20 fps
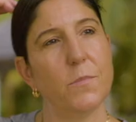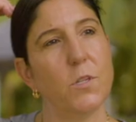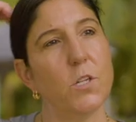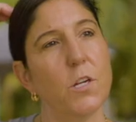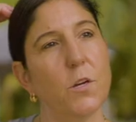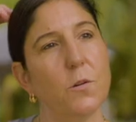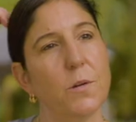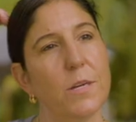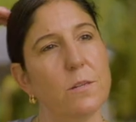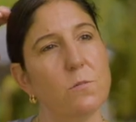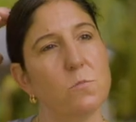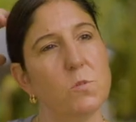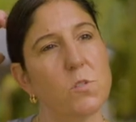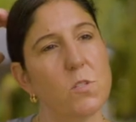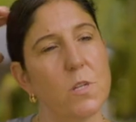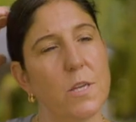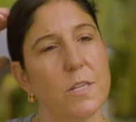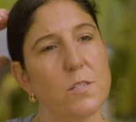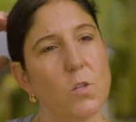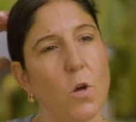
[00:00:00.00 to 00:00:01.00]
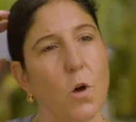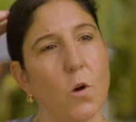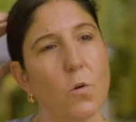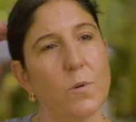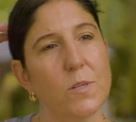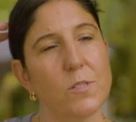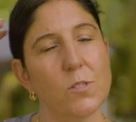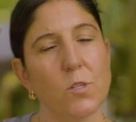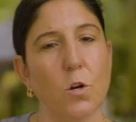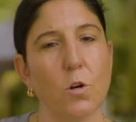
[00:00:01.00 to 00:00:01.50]
You know, it's
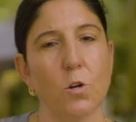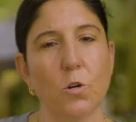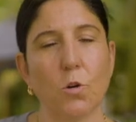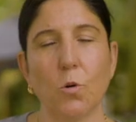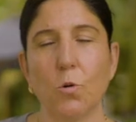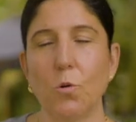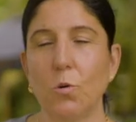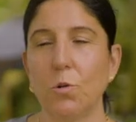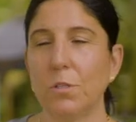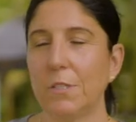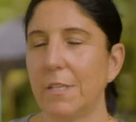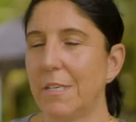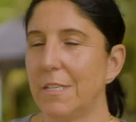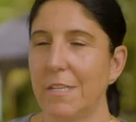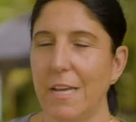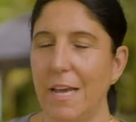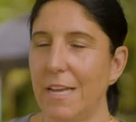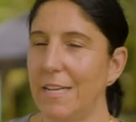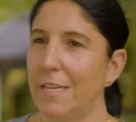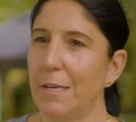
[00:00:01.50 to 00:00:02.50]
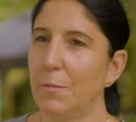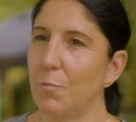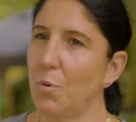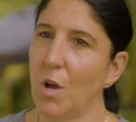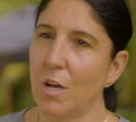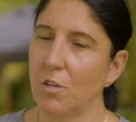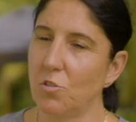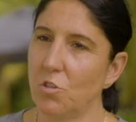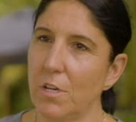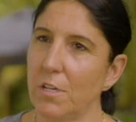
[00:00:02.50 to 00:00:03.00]
always our goal in any
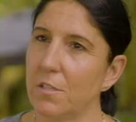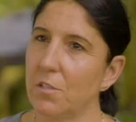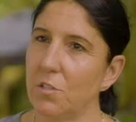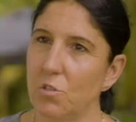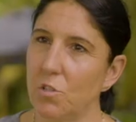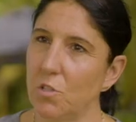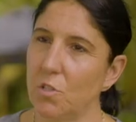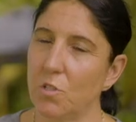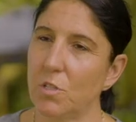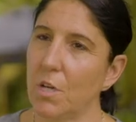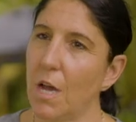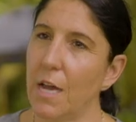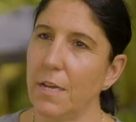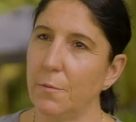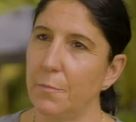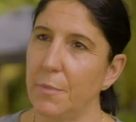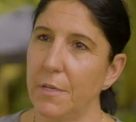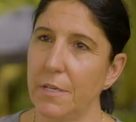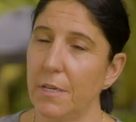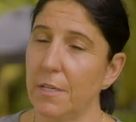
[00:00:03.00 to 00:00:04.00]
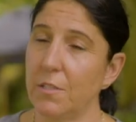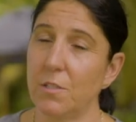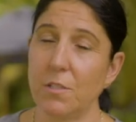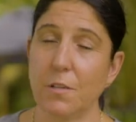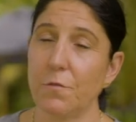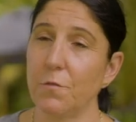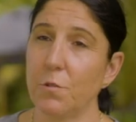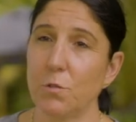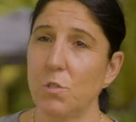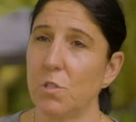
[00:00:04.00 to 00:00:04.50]
project to just kind of be as
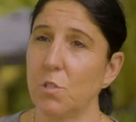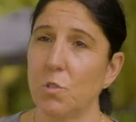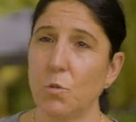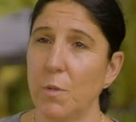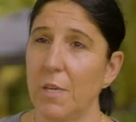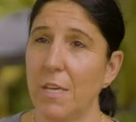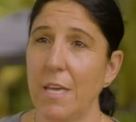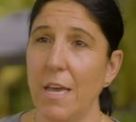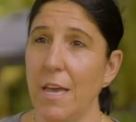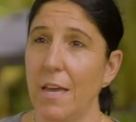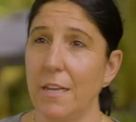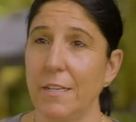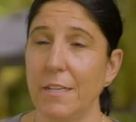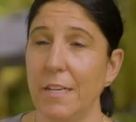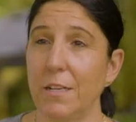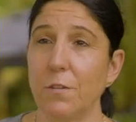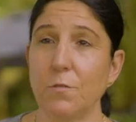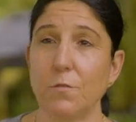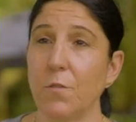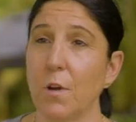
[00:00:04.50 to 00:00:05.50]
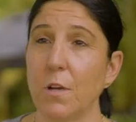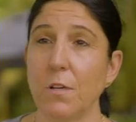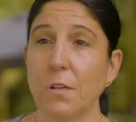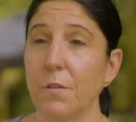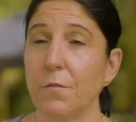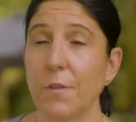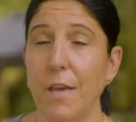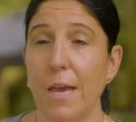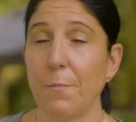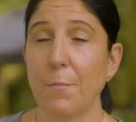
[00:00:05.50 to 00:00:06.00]
diverse as we can in front
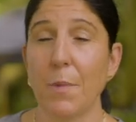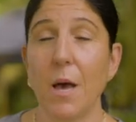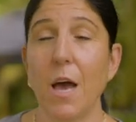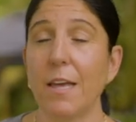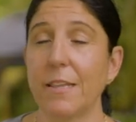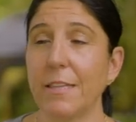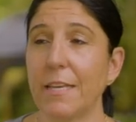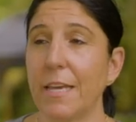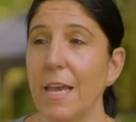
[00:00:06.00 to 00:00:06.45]
of and behind the